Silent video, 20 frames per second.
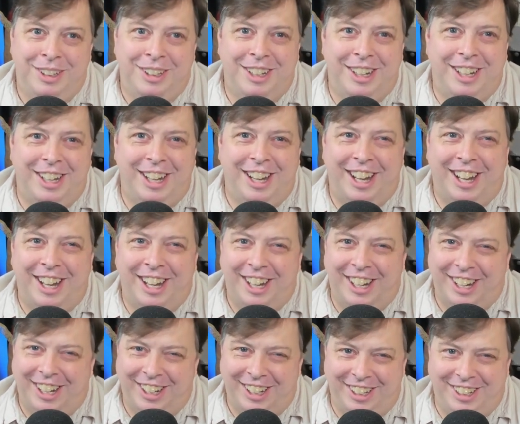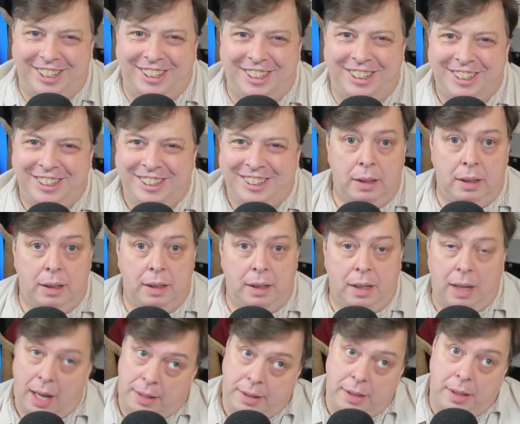at
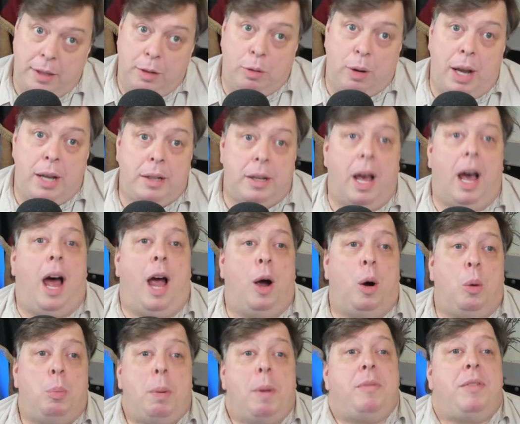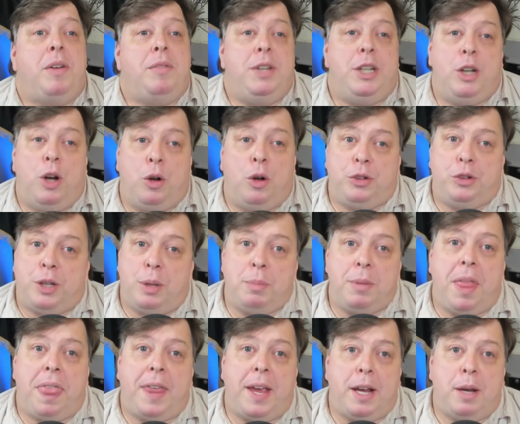any rate, I hope I've given y'all something
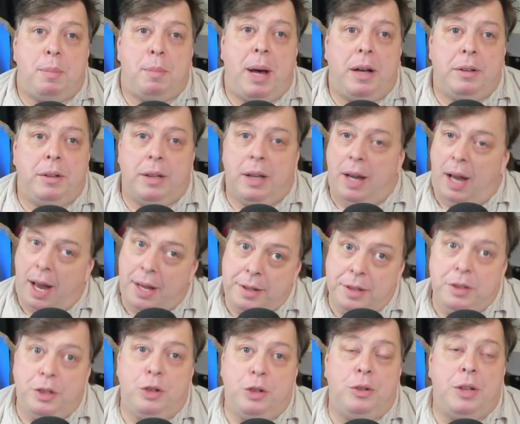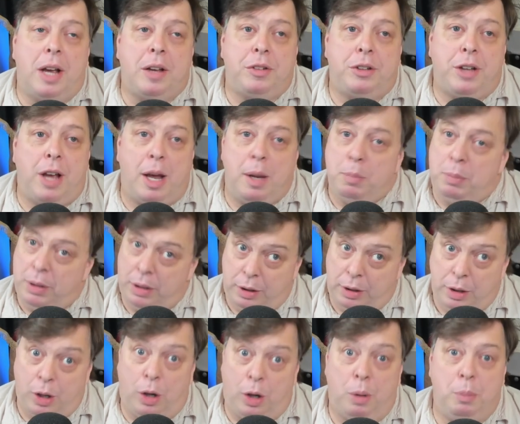to think about, and until next time,
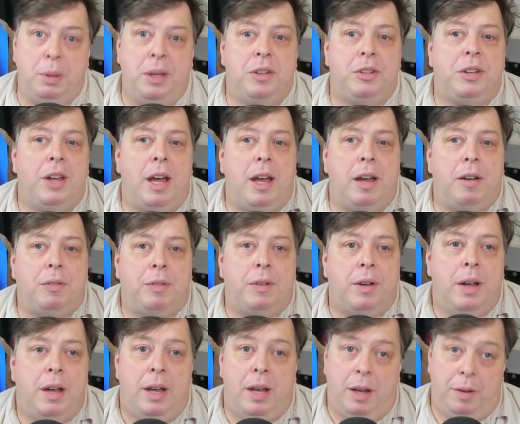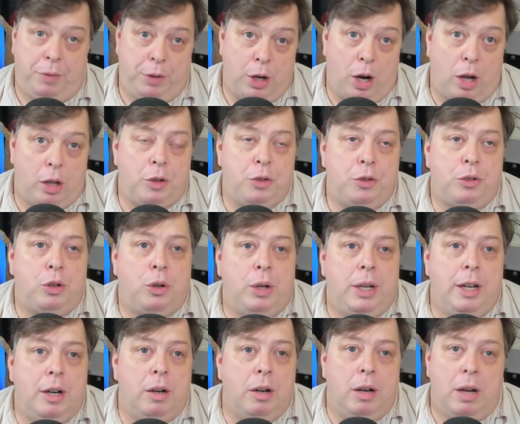y'all be safe. If y'all are still
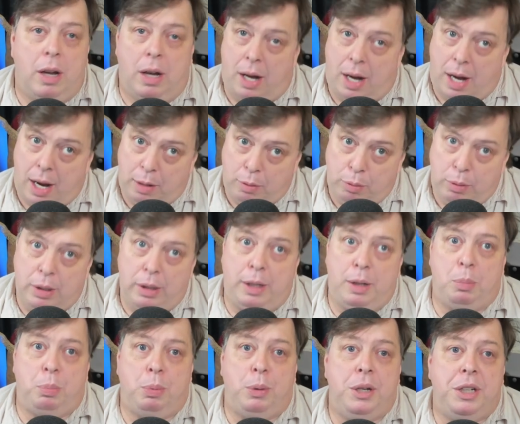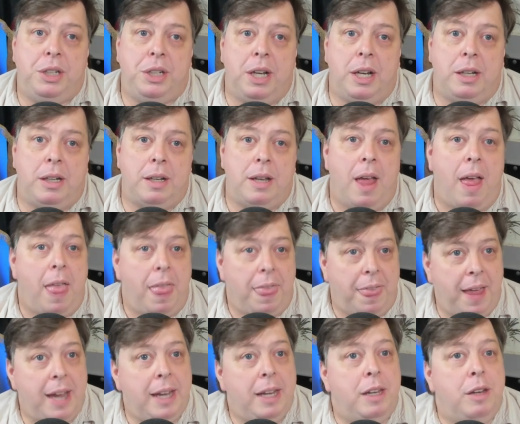here, I really appreciate it.
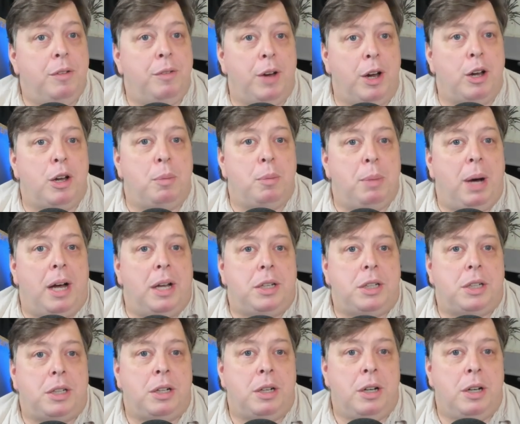Thank you very much.